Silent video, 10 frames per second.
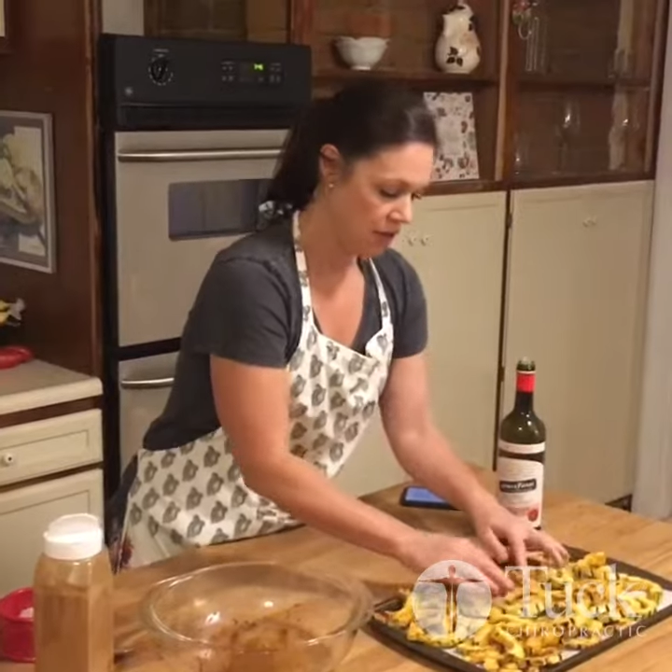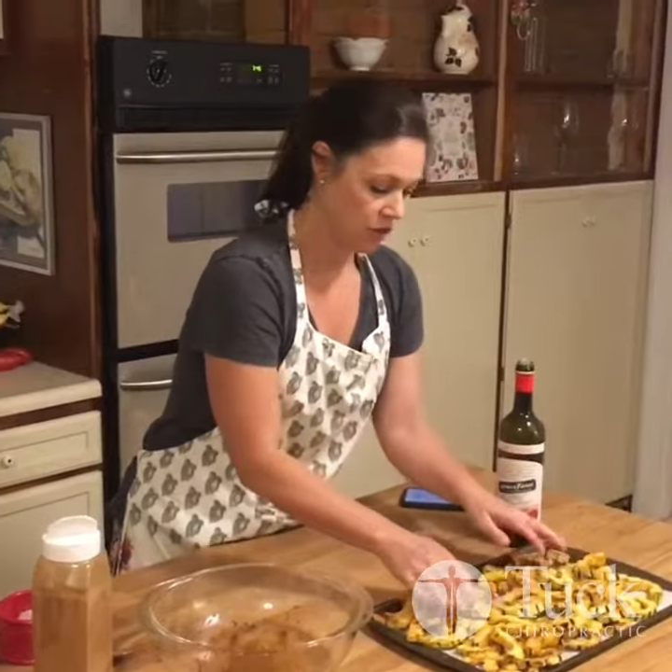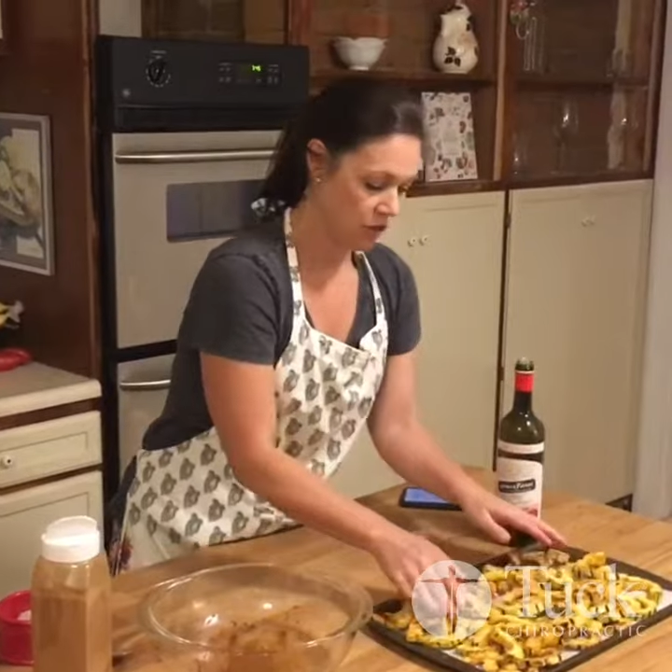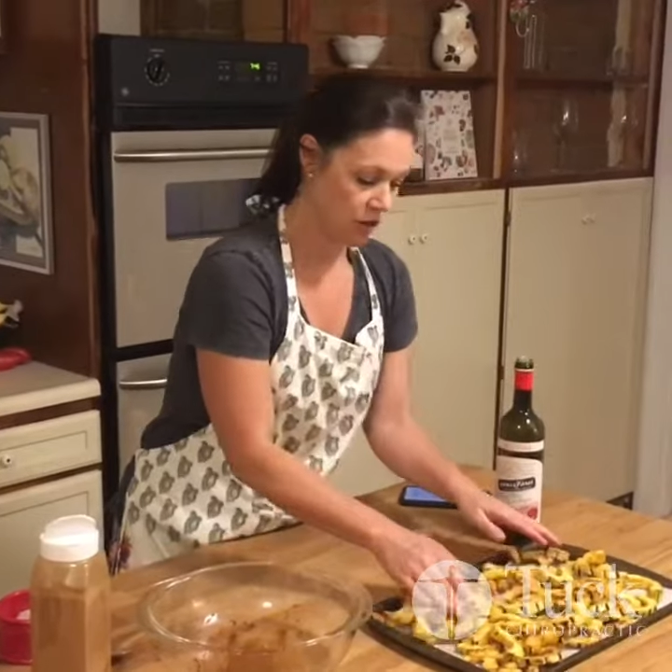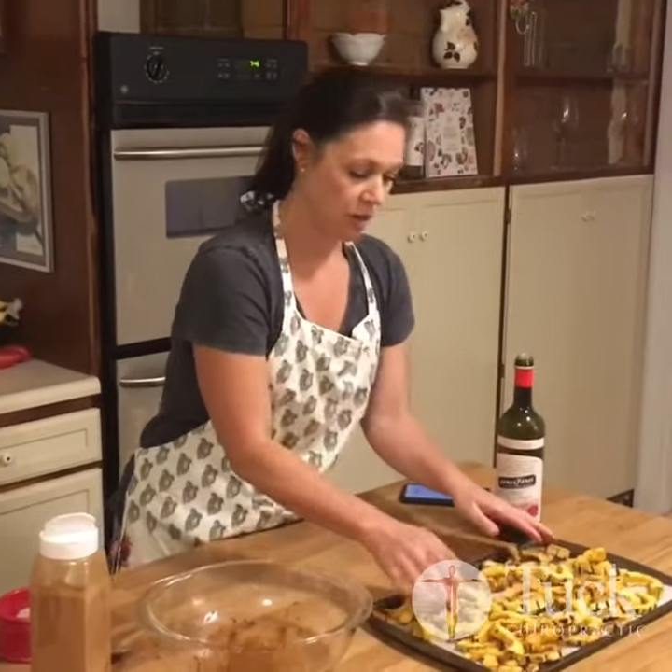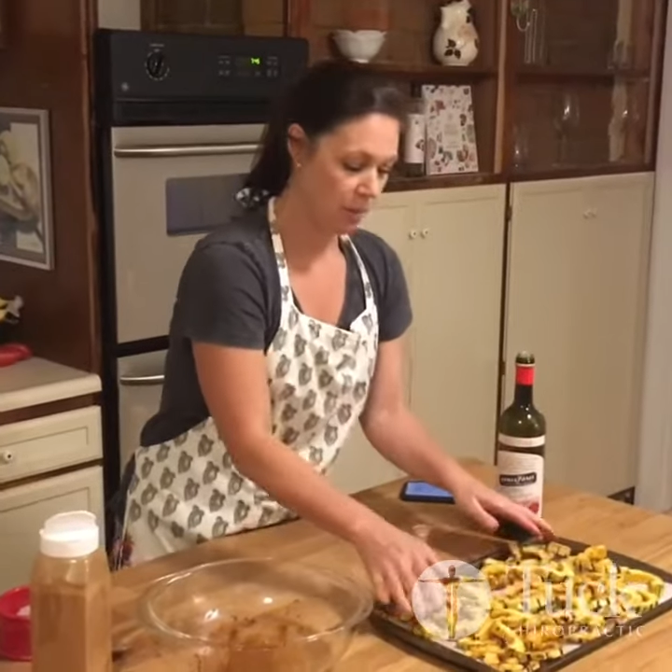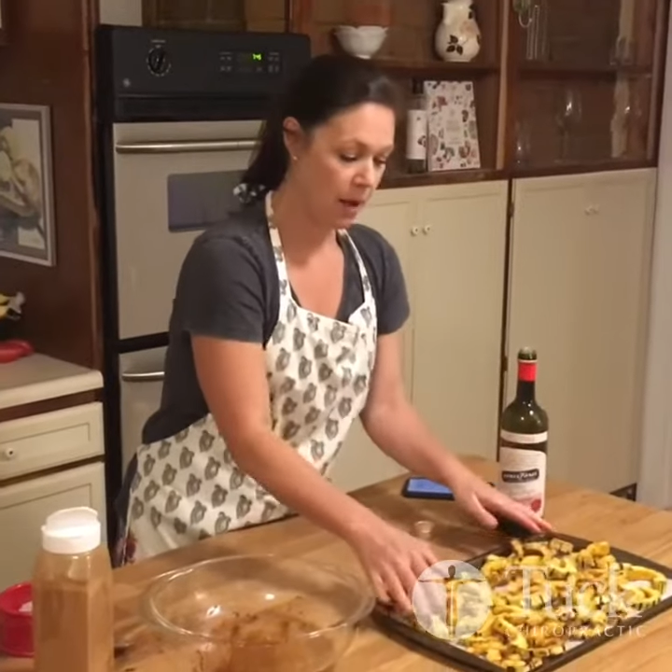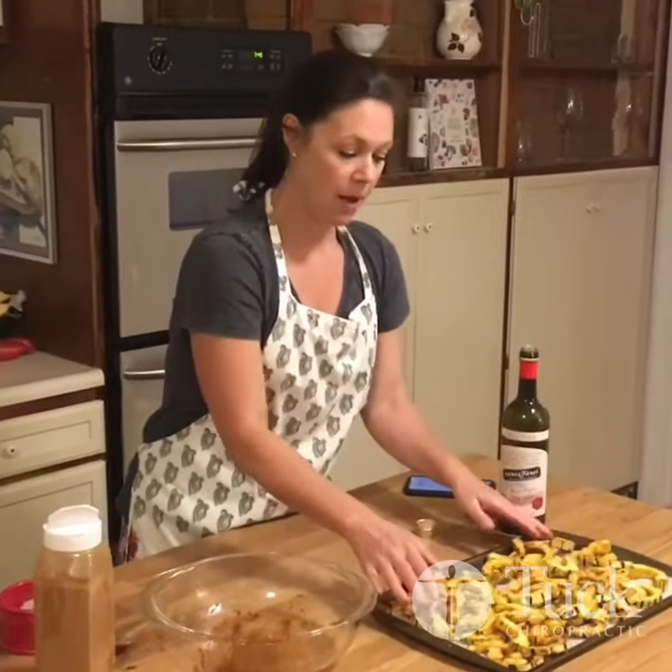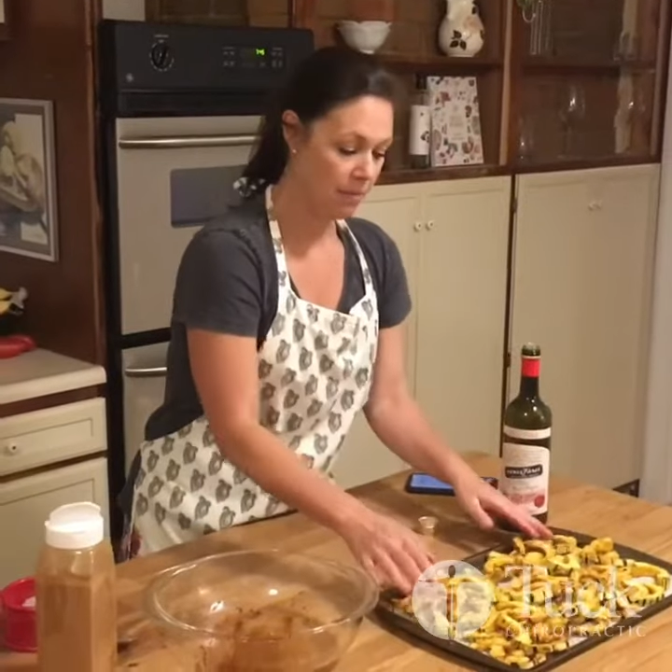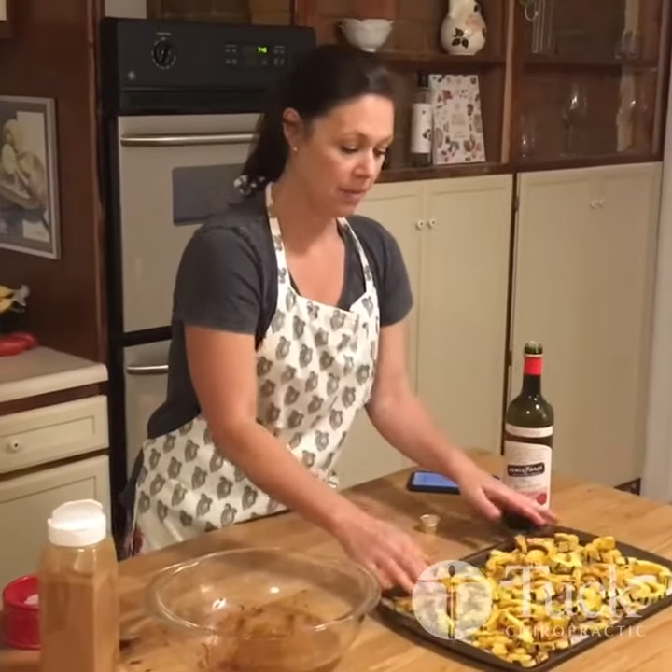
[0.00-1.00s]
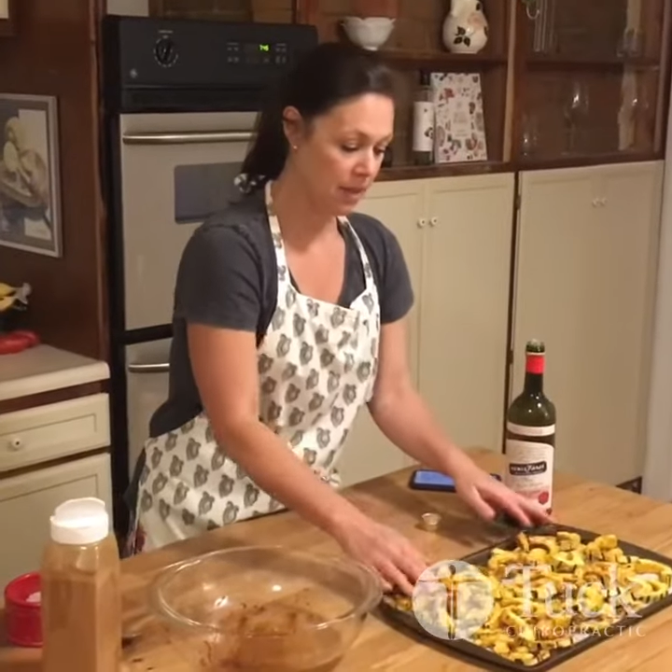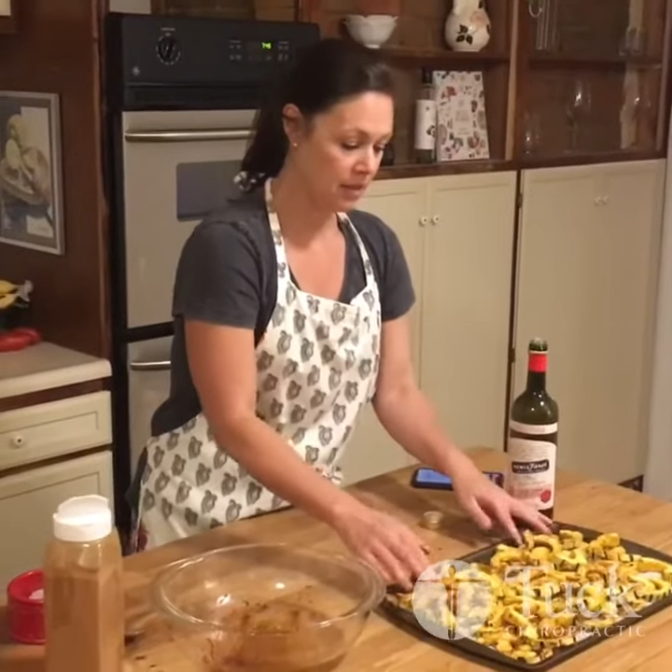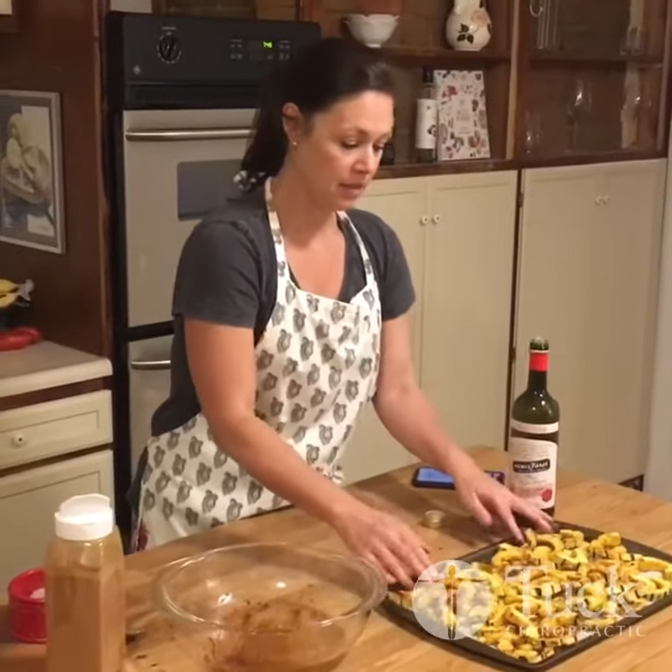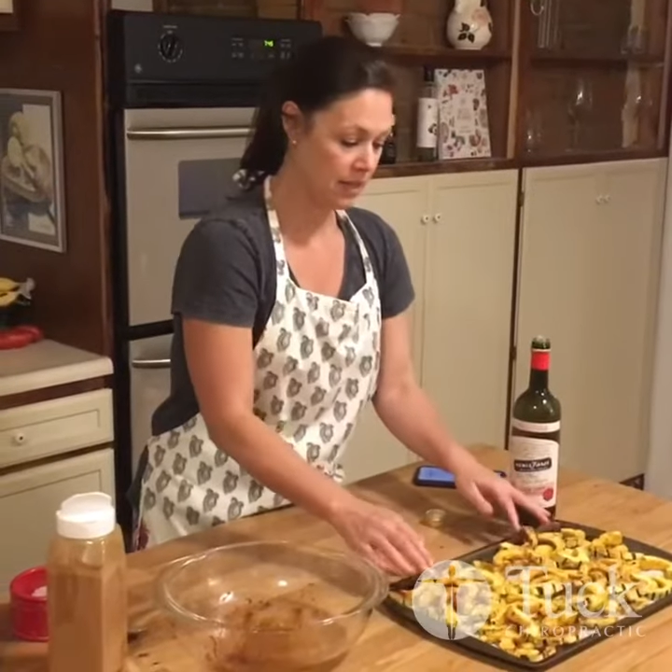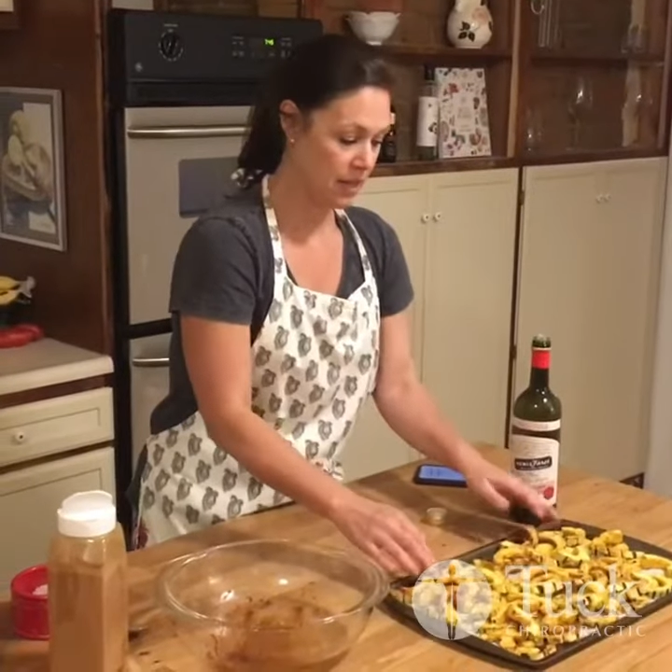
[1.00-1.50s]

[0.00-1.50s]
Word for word: you're gonna pop this